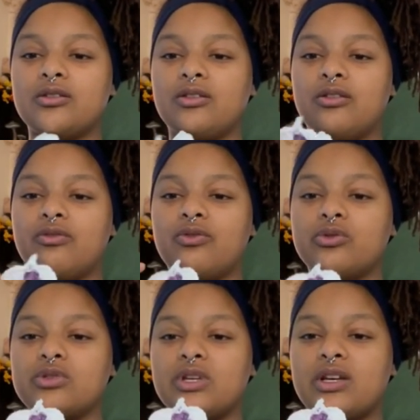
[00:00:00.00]
the
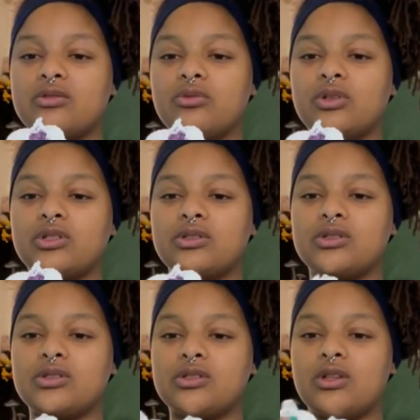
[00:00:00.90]
full-size
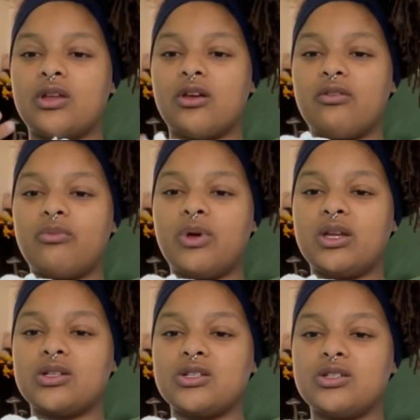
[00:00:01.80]
ones that I've
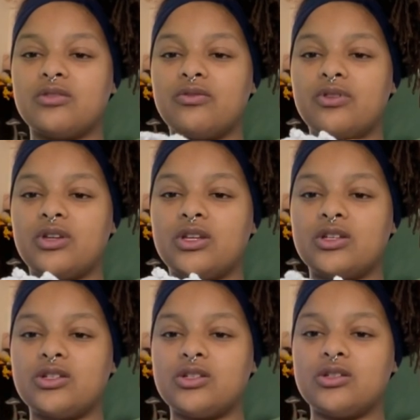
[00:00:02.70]
managed to
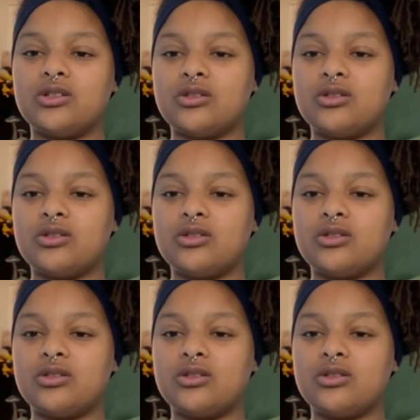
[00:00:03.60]
finish.